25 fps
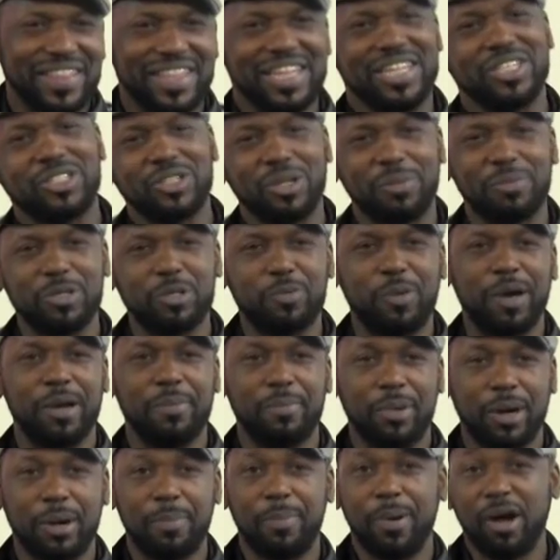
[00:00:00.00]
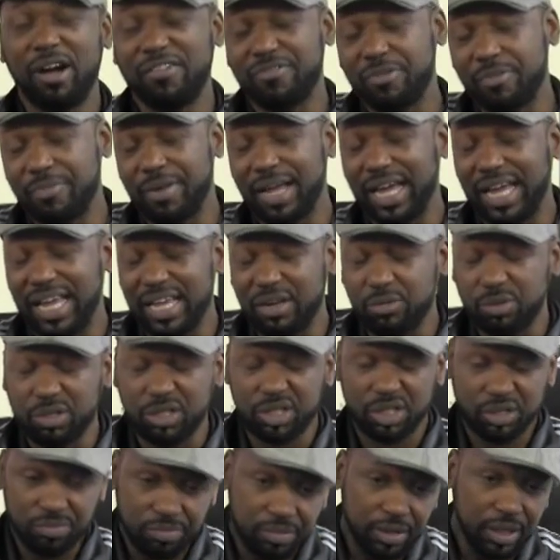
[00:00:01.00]
I stopped the sparring. But apart from that, it
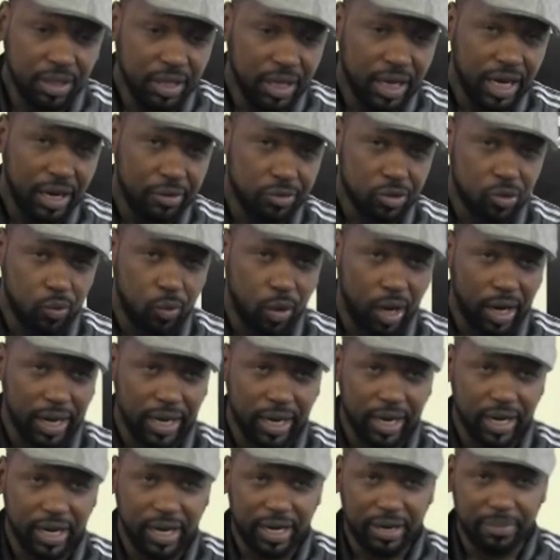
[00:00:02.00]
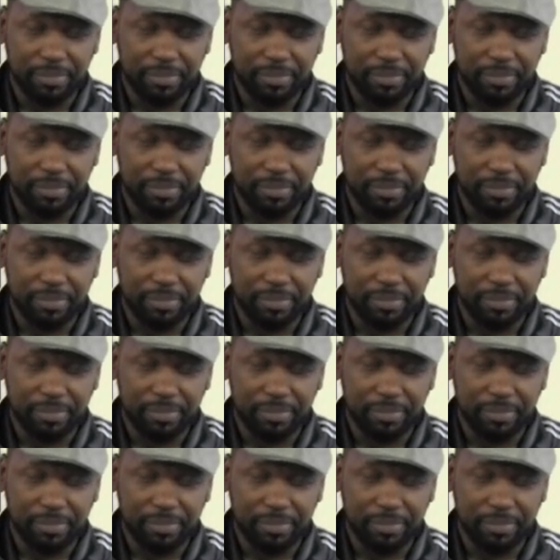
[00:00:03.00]
was quite.